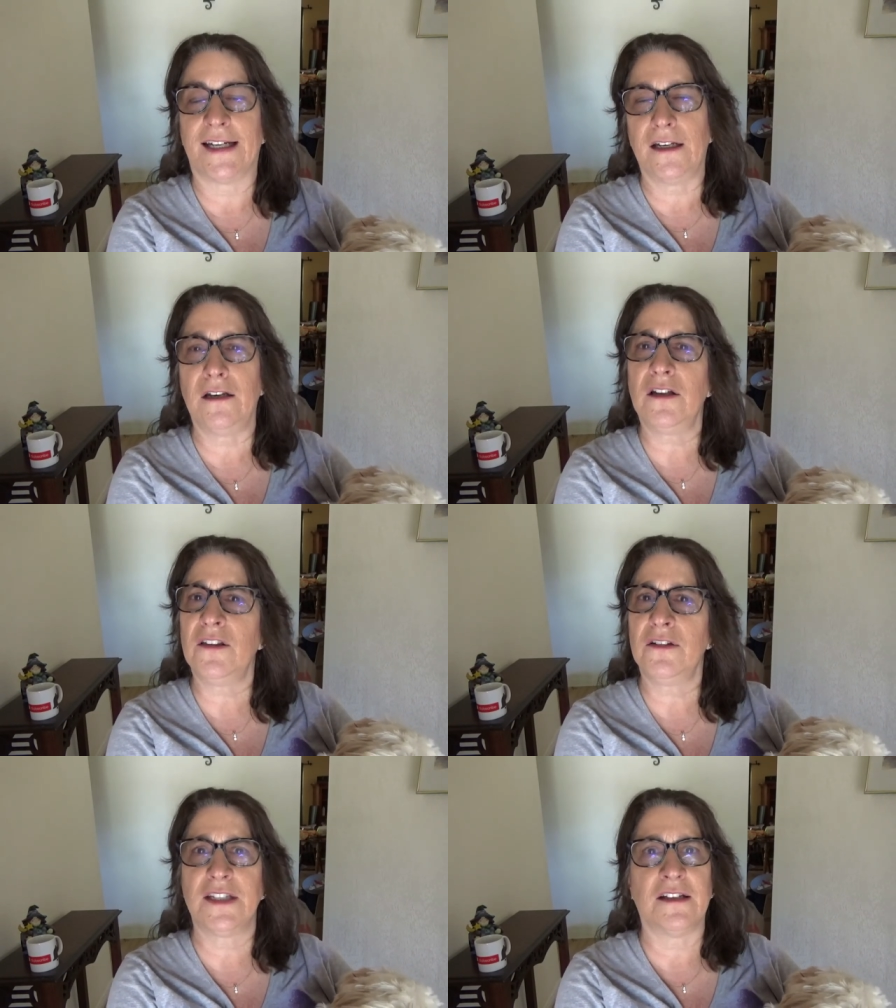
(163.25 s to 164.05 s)
And
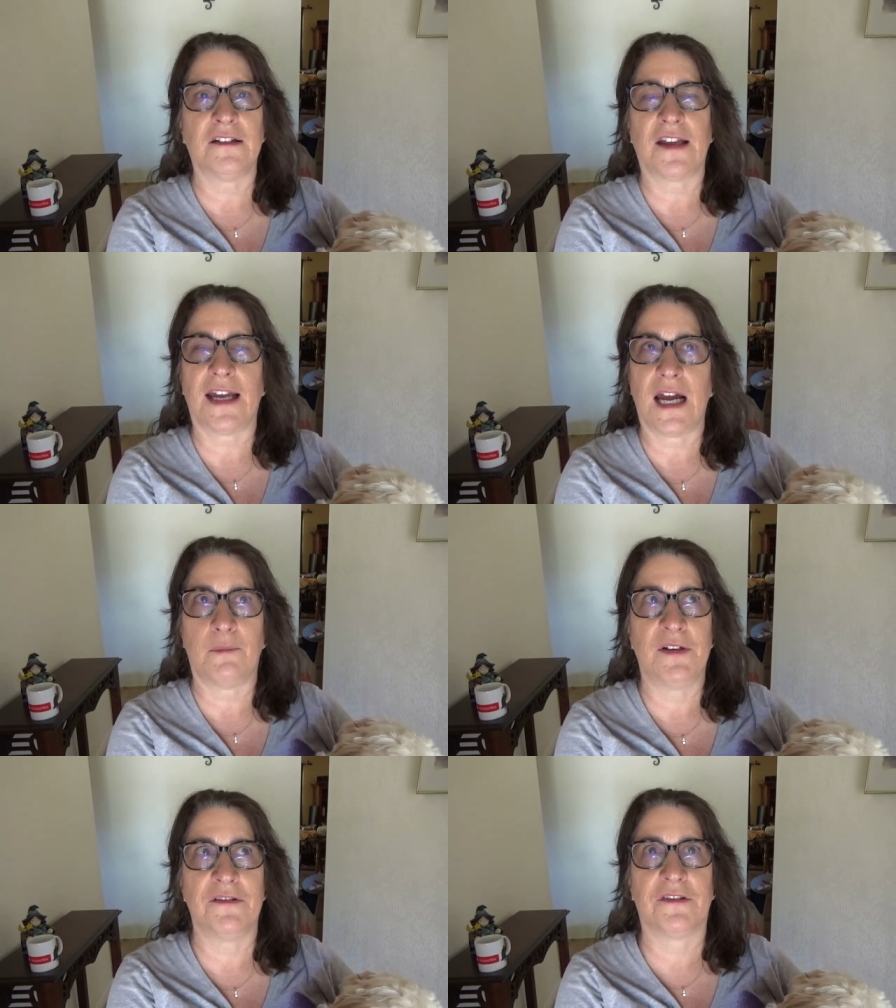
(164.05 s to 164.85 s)
another thing that
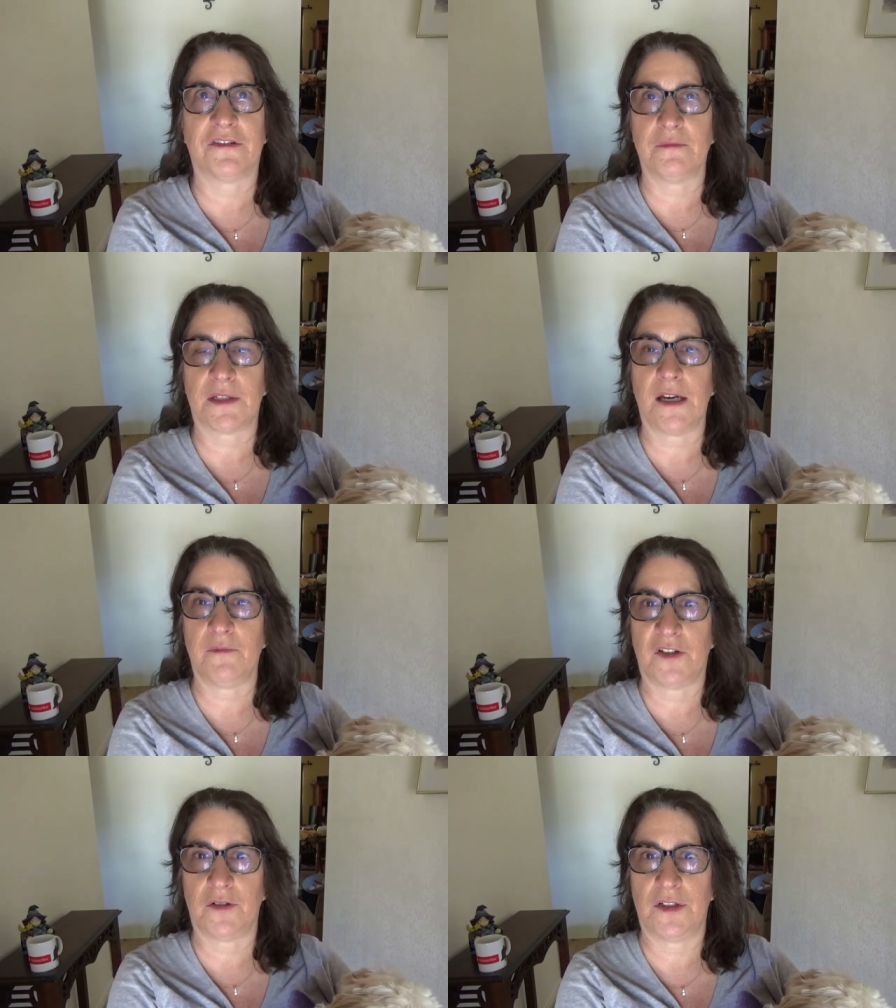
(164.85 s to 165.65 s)
happens is
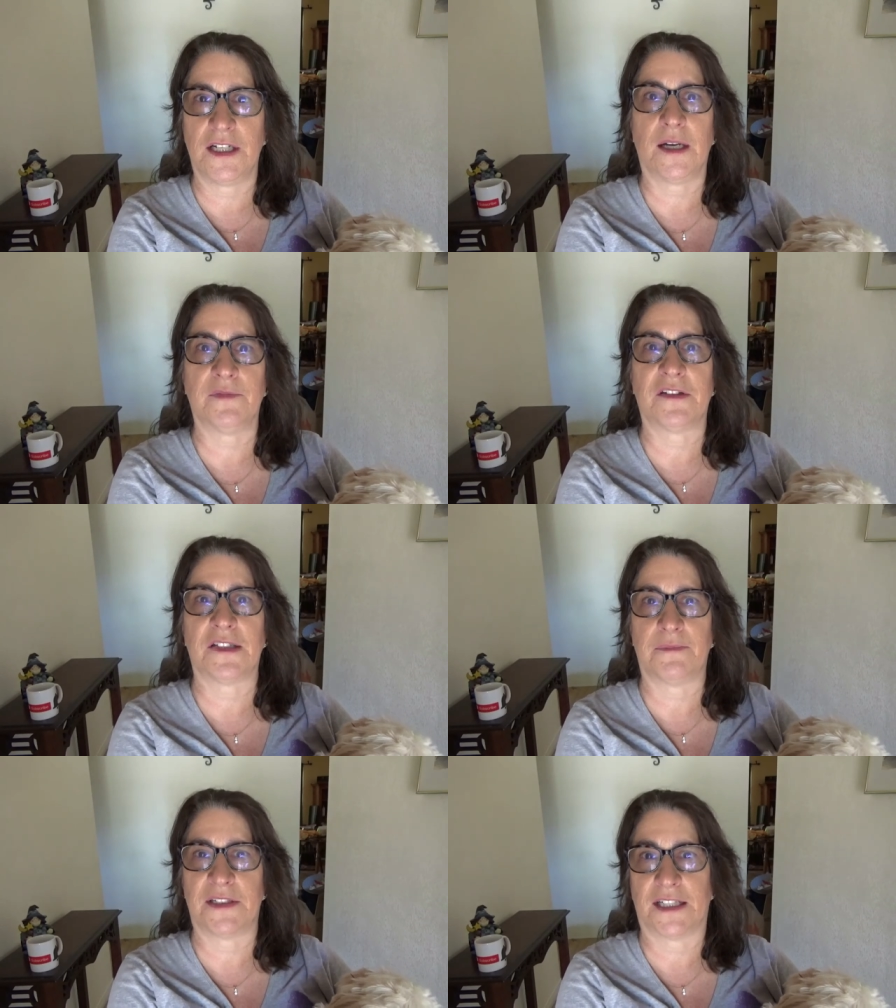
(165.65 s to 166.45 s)
sometimes you dig up the
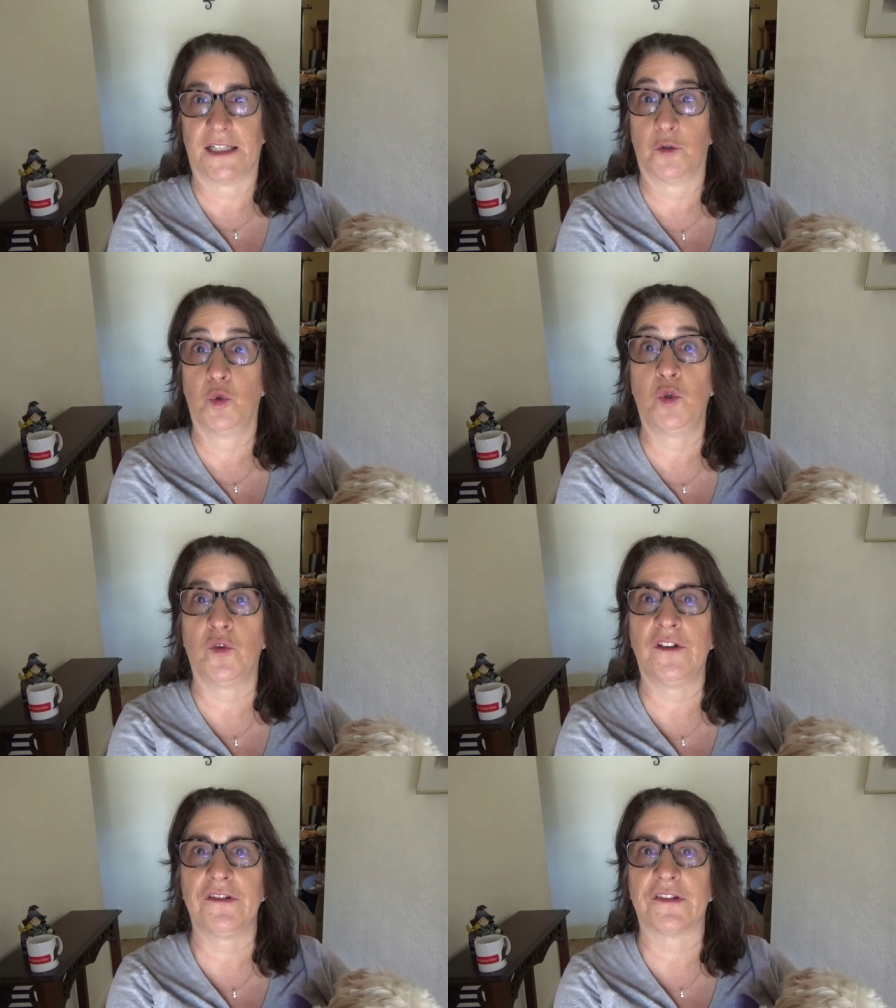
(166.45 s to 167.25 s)
septic and ooh,
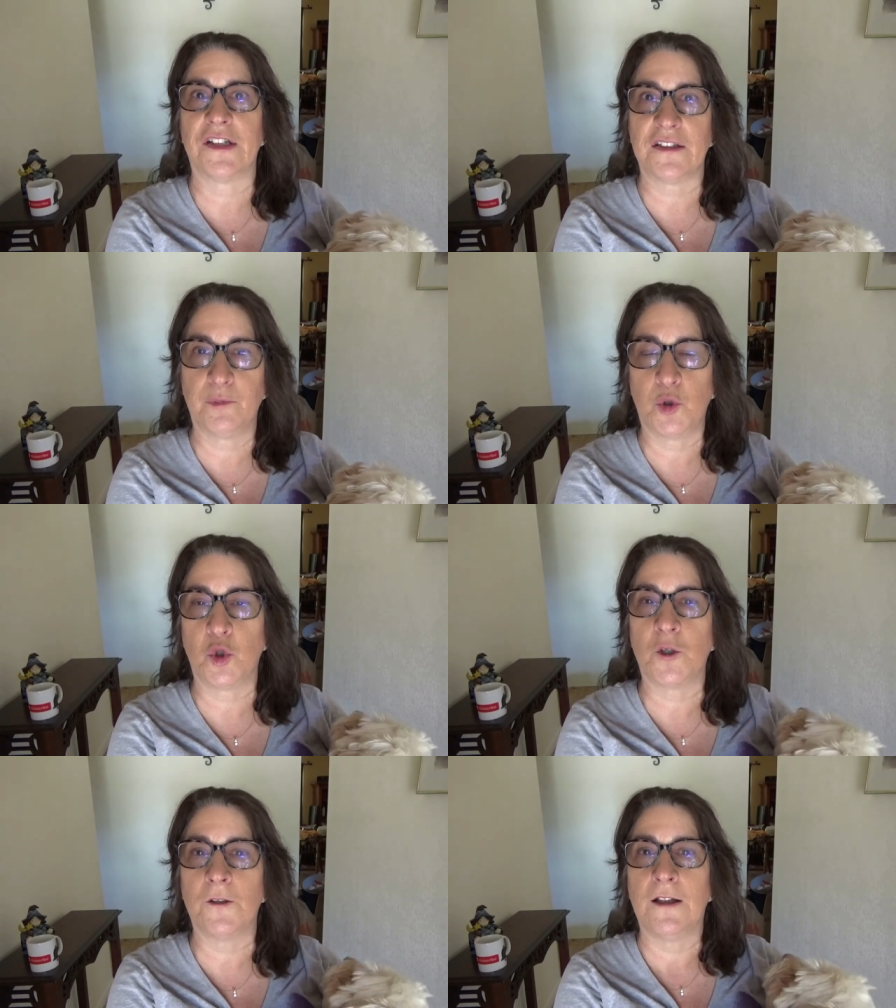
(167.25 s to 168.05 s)
there's a
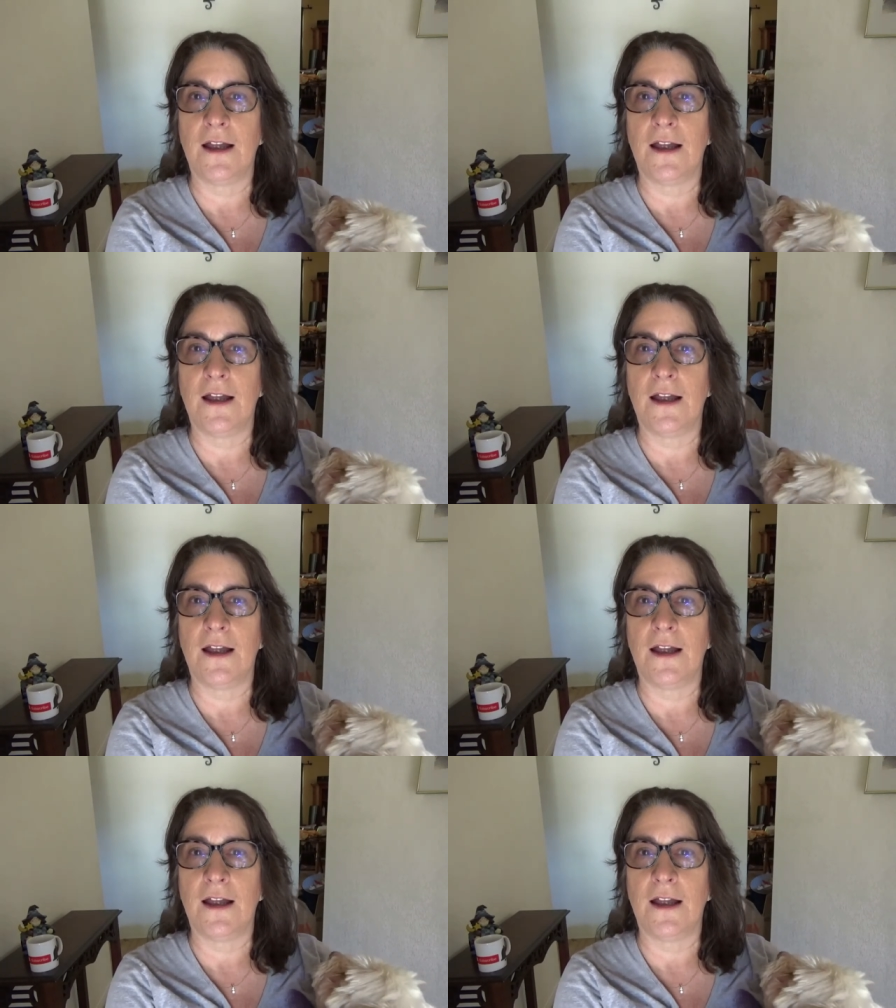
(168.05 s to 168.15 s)
cesspool,